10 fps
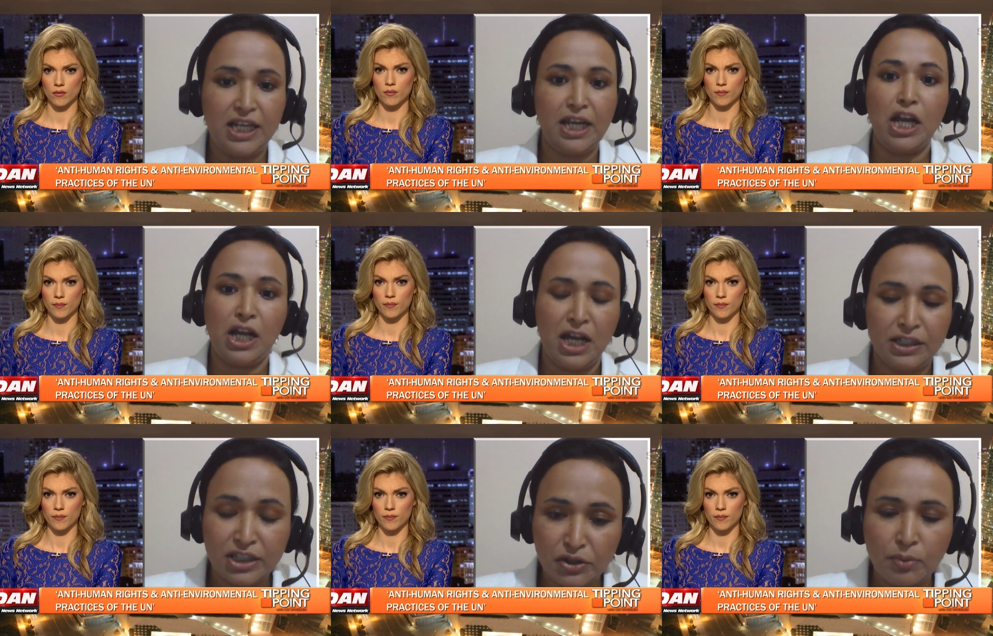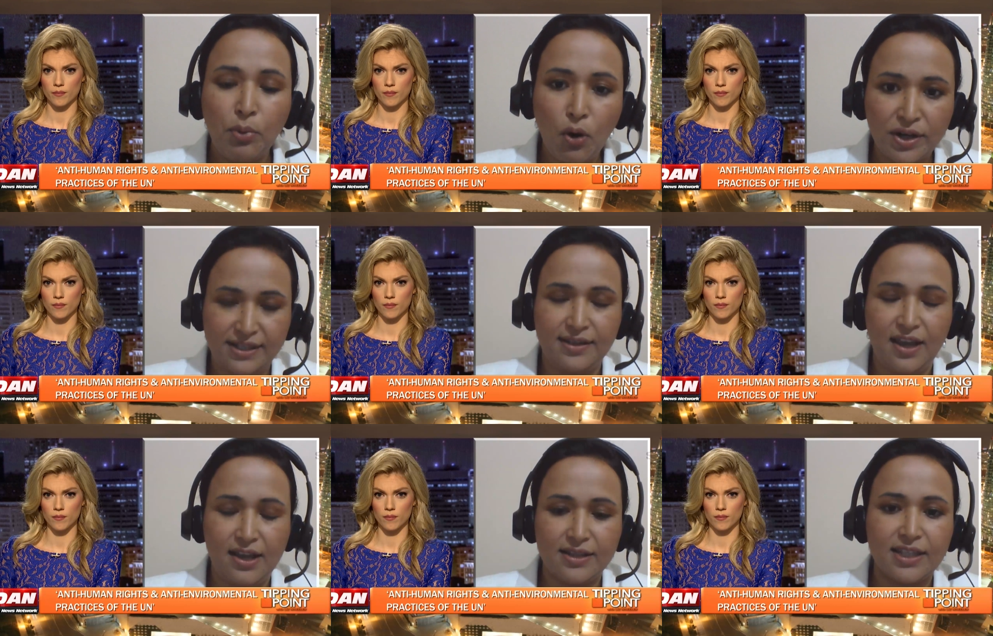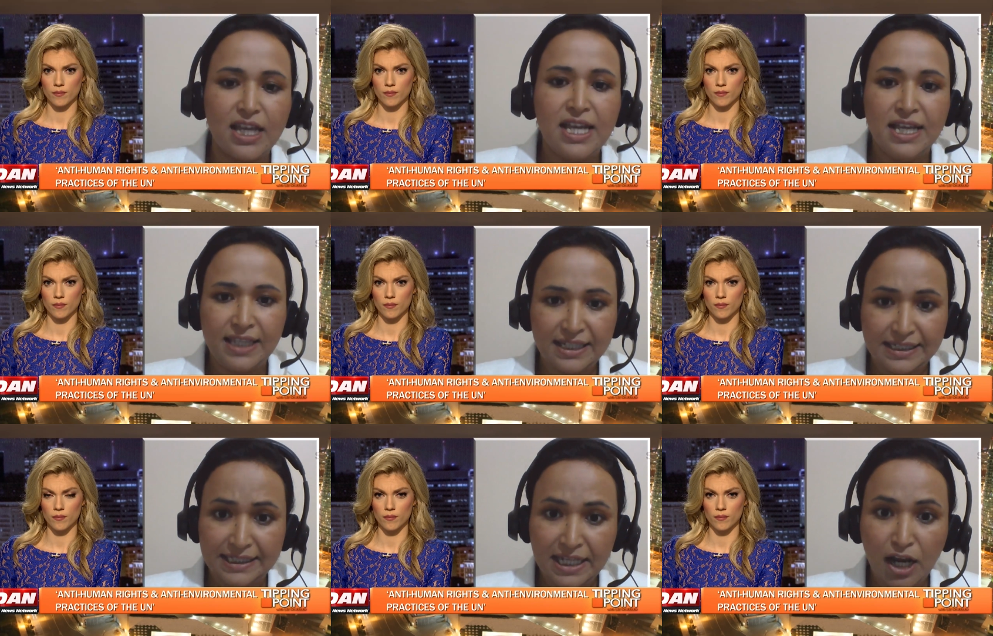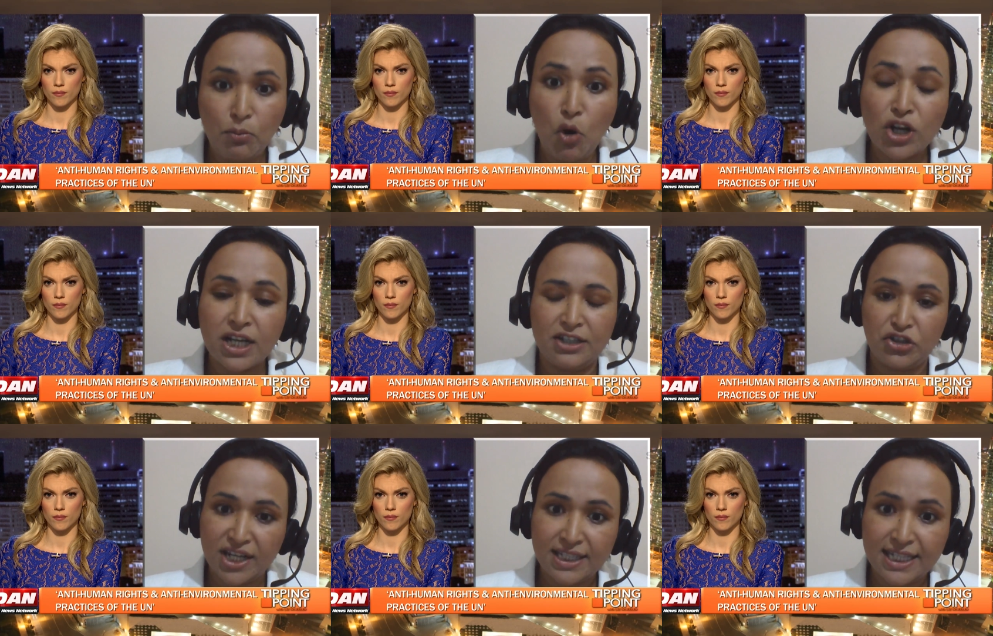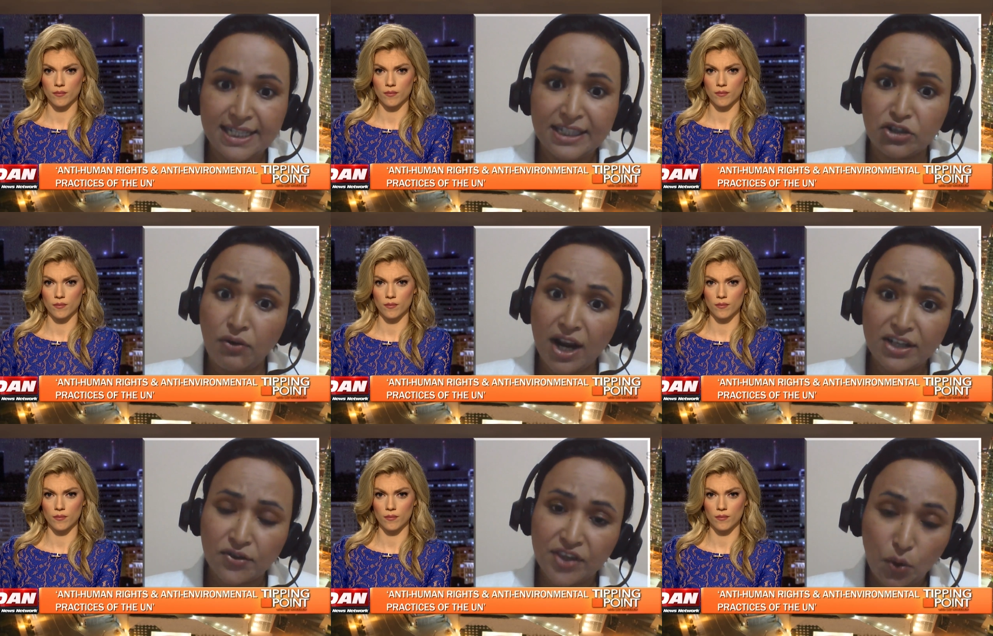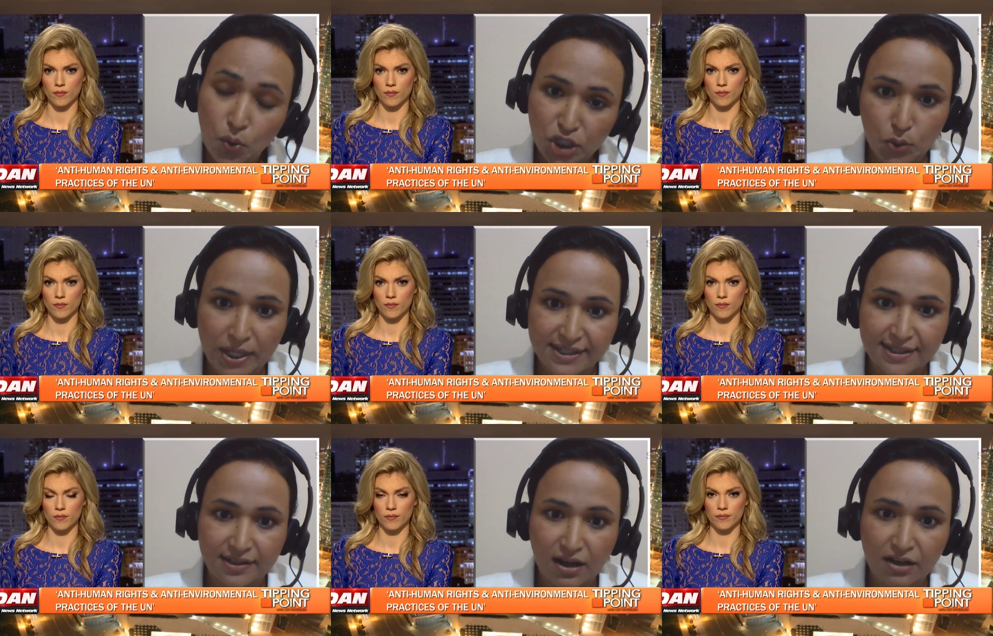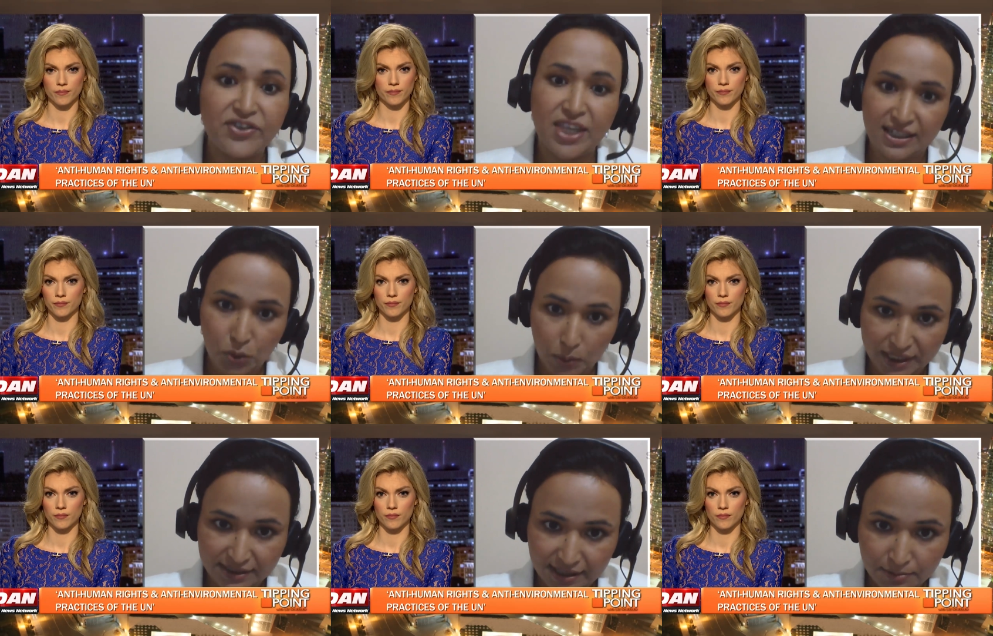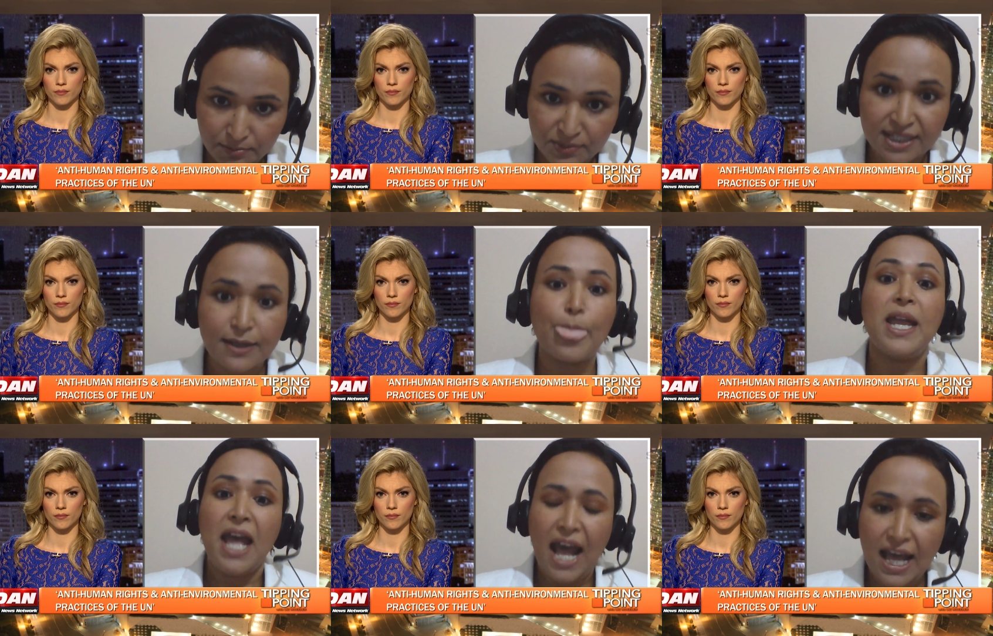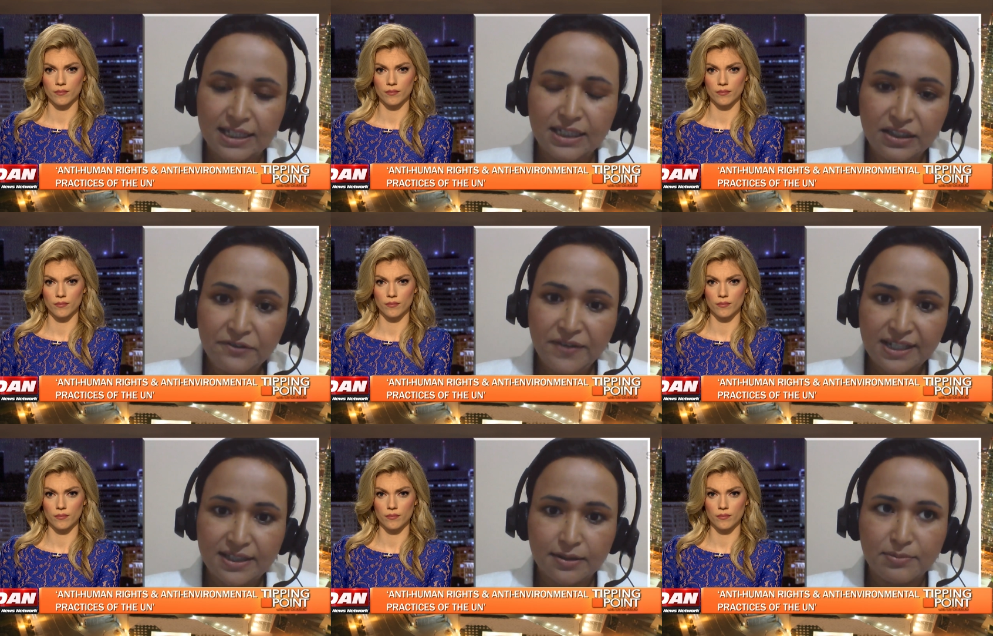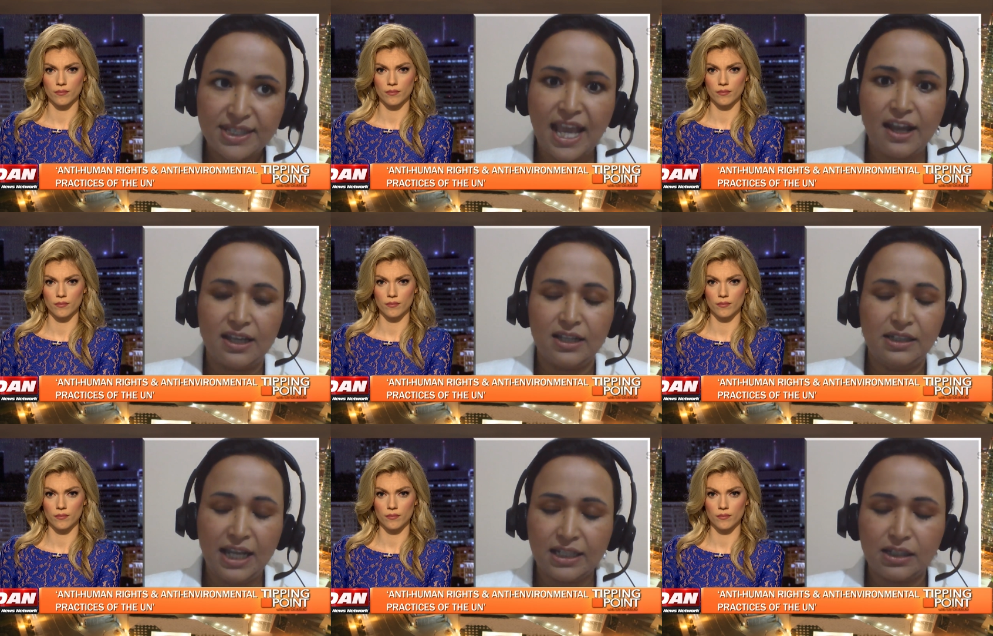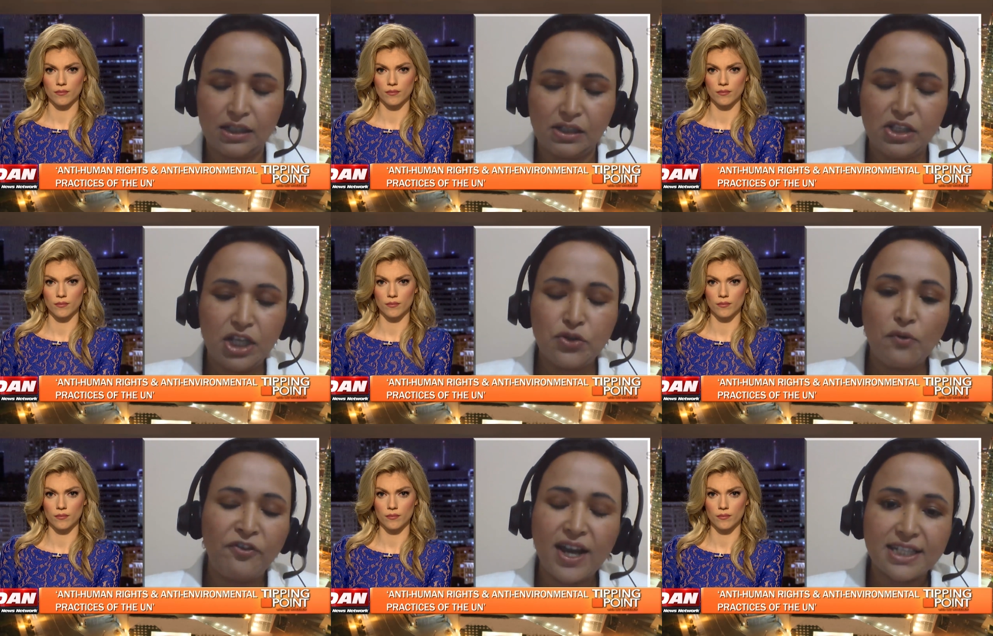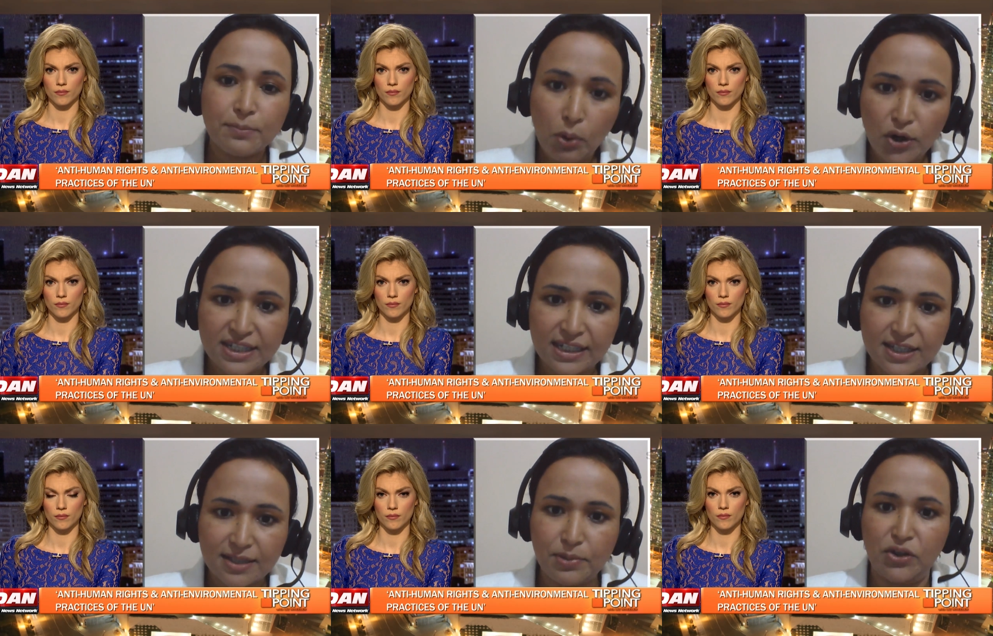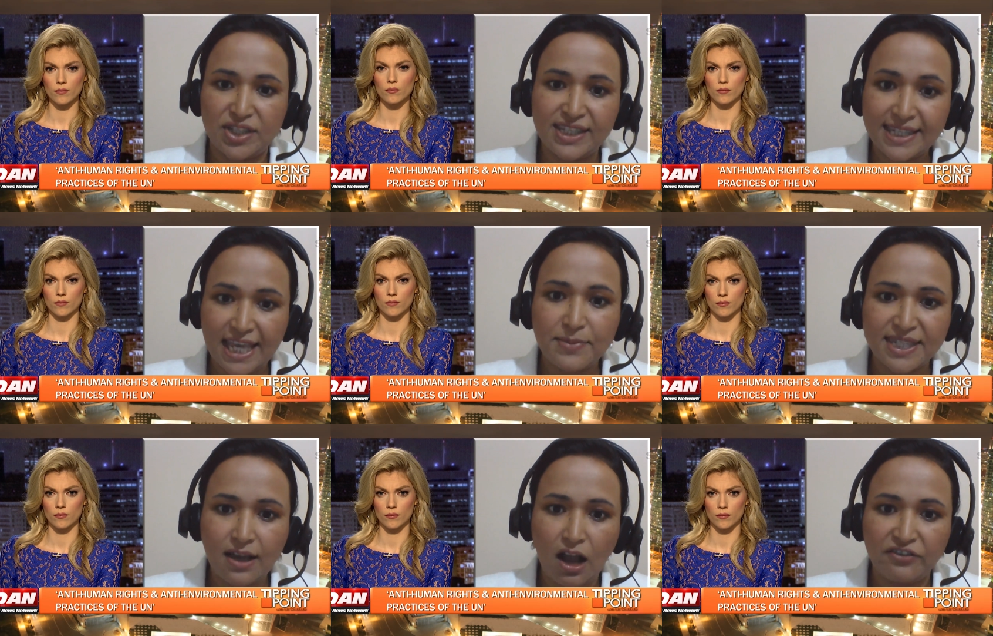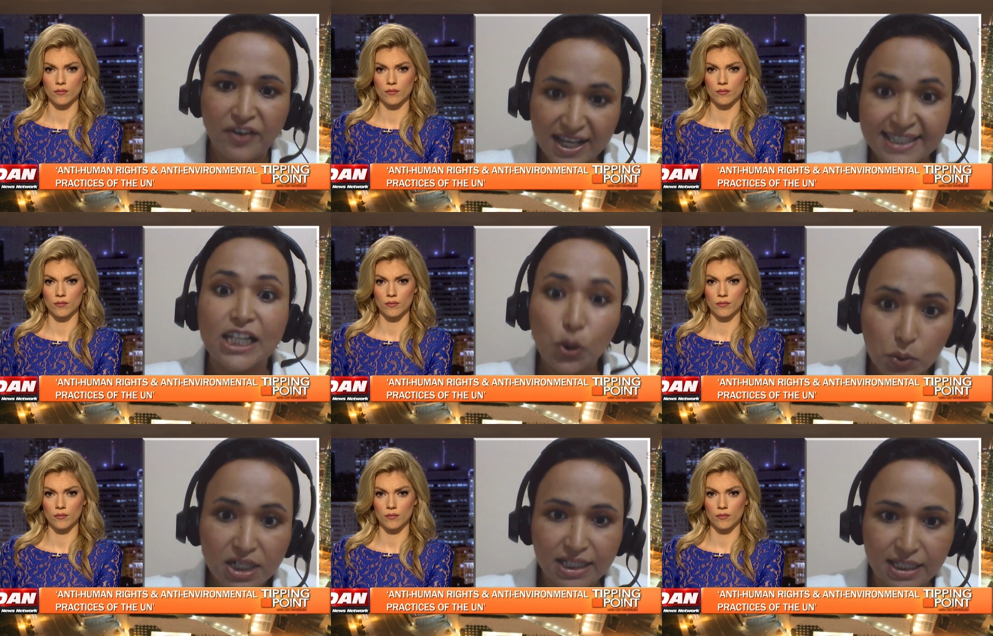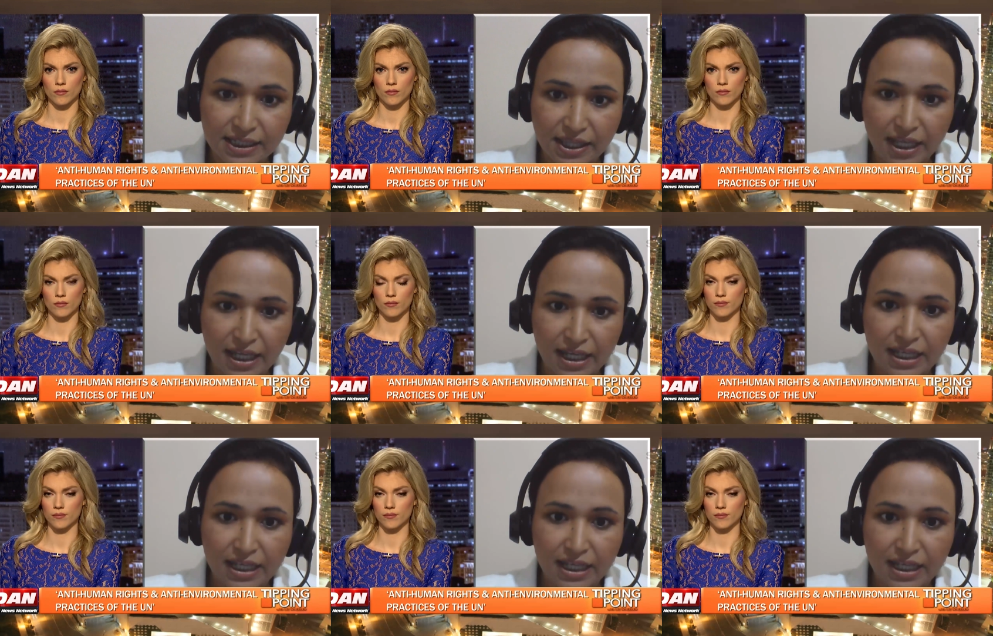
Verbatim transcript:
Speaker 1: They, uh, the report says that they are more interested in the rights of their own UN staff than the victims, and the victims ha- uh, like they don't find it pointless because the same staff are still working there,